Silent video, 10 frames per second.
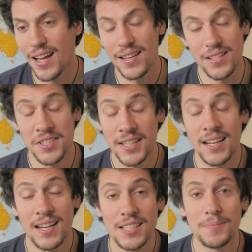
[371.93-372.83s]

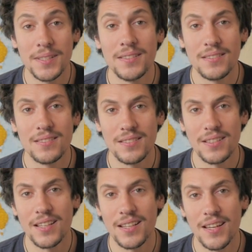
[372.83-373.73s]
eYeka has been
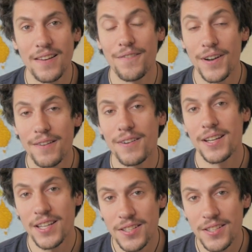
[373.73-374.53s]
a very